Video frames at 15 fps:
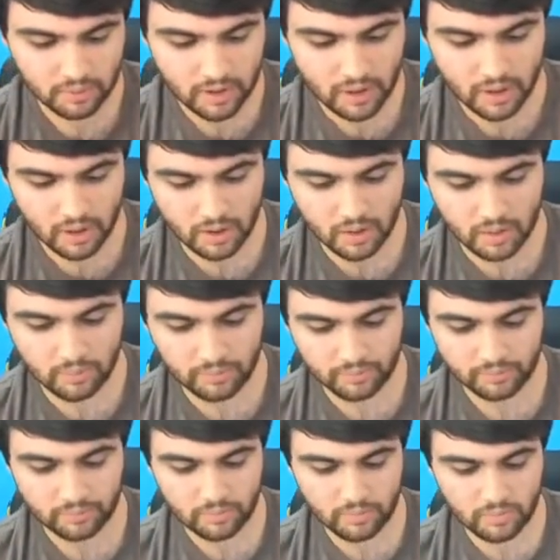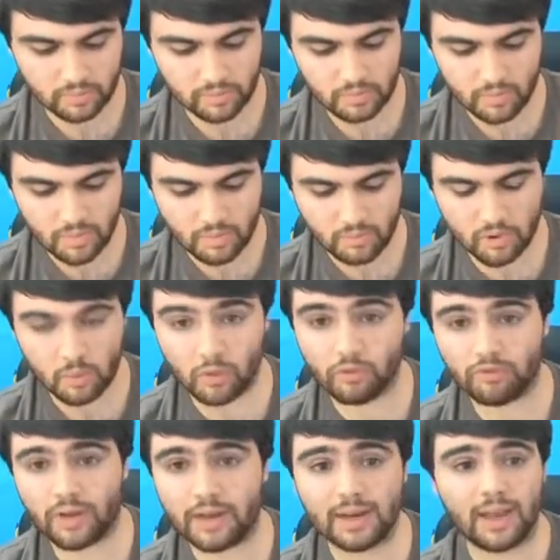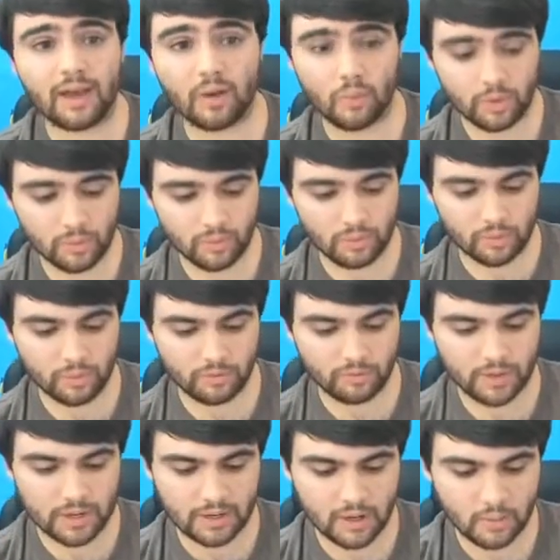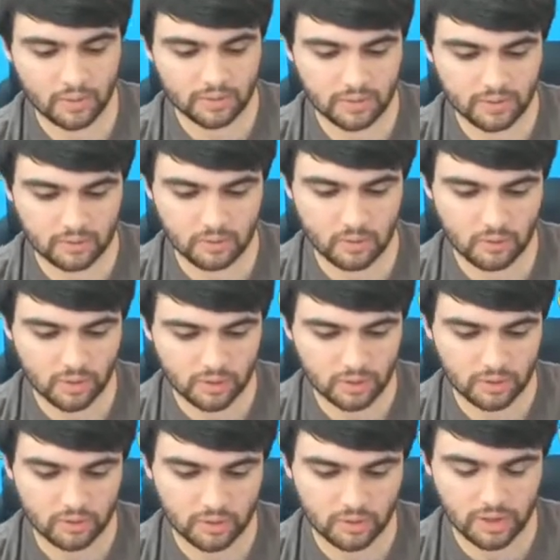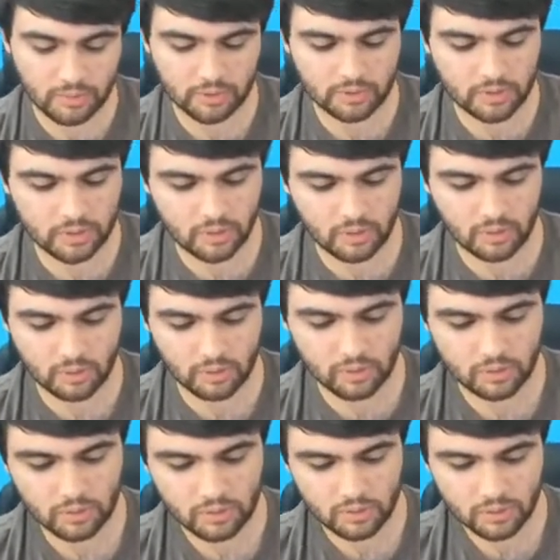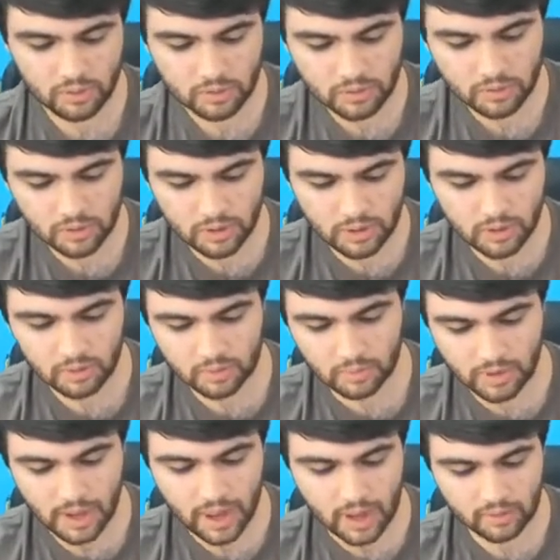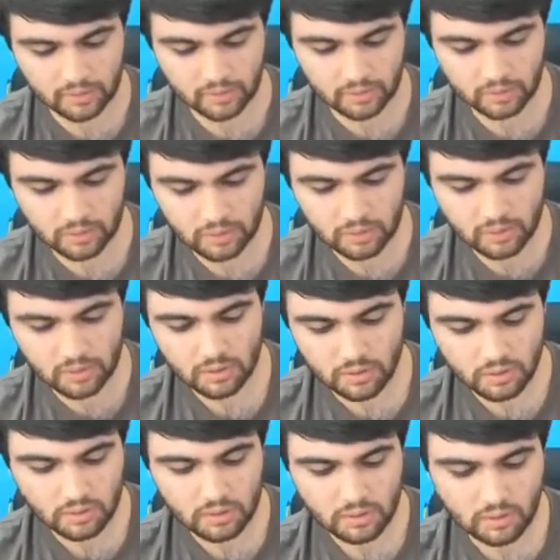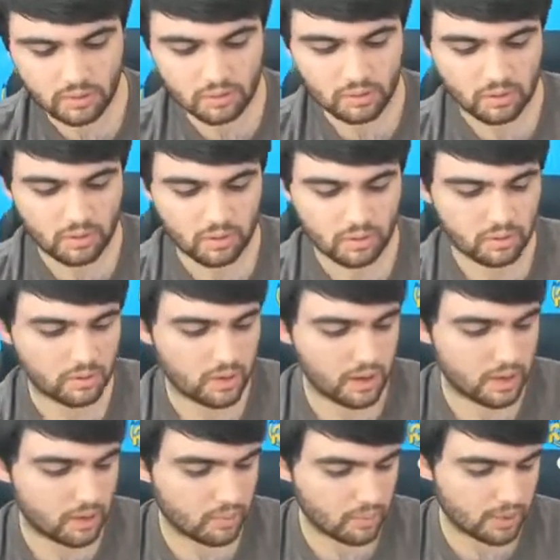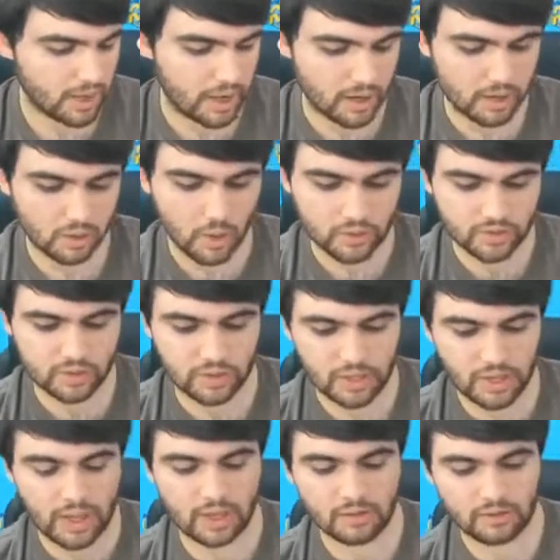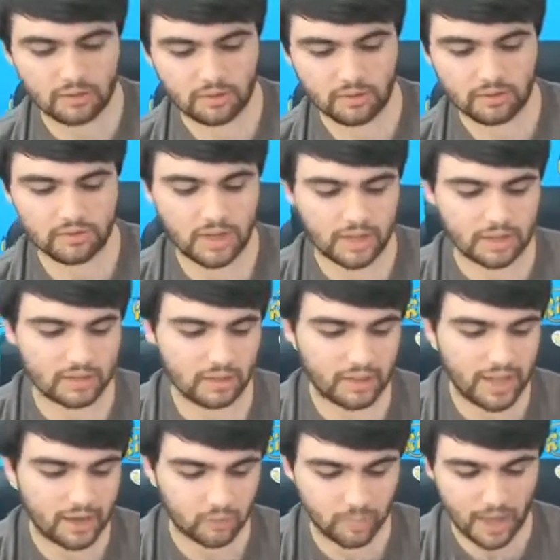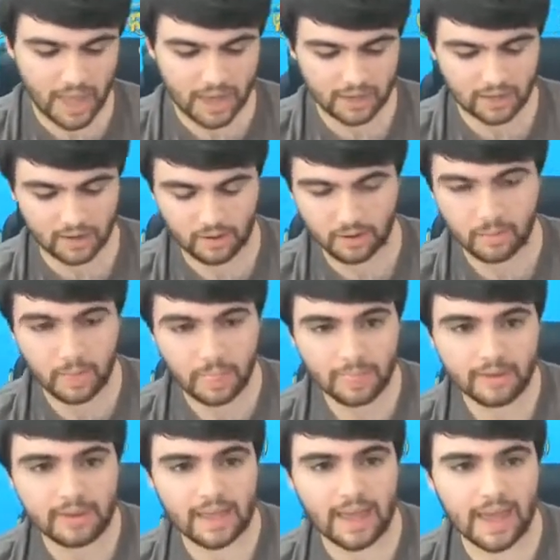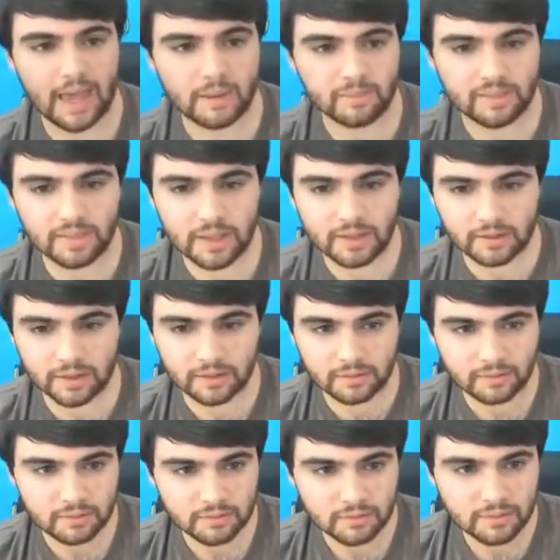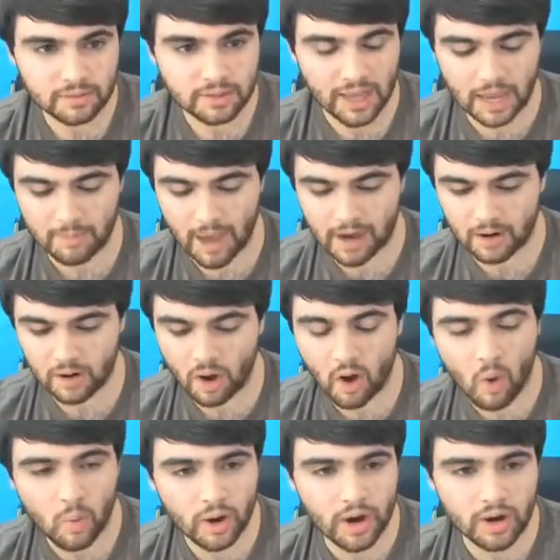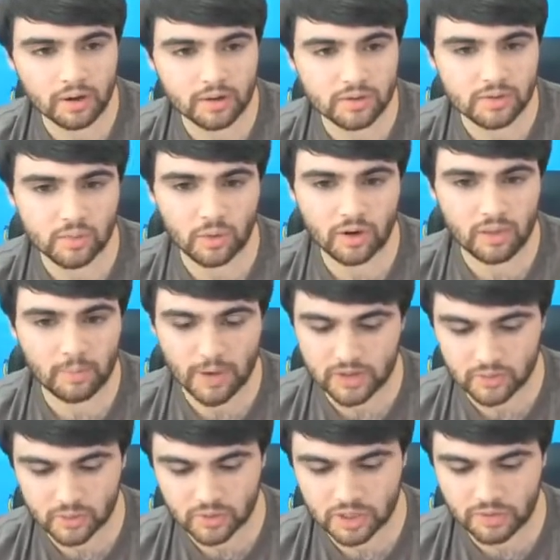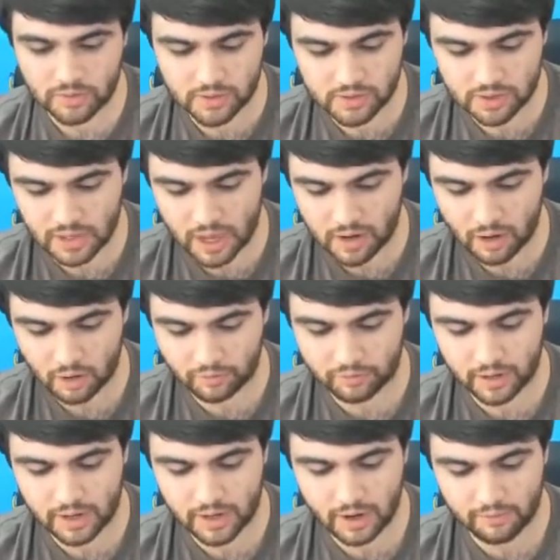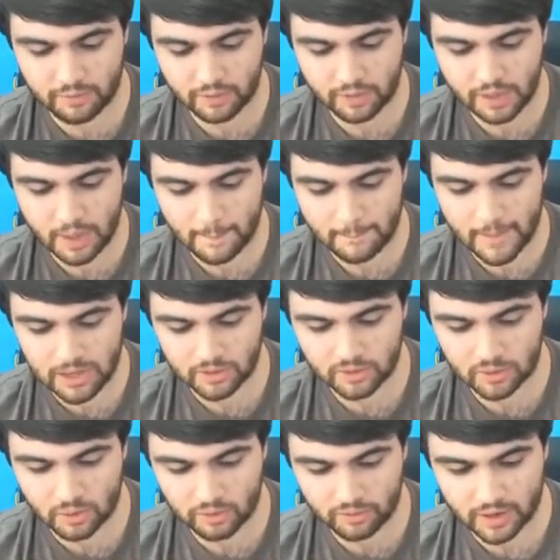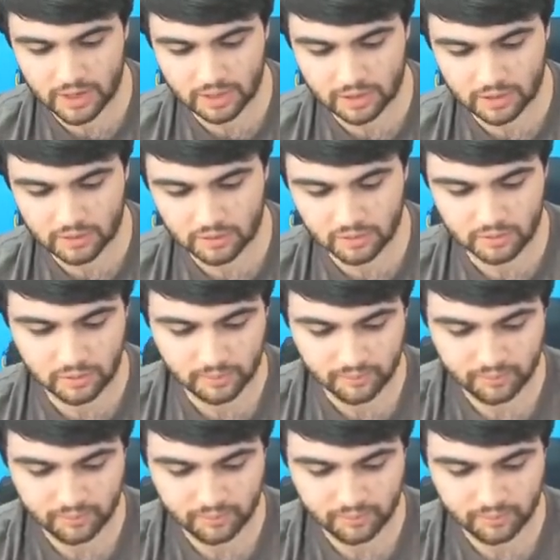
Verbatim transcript: Um, well, we'll find out. We will, we will find out what these new rookies are able to do in the packs. All right, we're getting close to the end. Second to last pack here. Adam Thielen came out of nowhere and is one of the best receivers in the NFL right now for the Minnesota Vikings.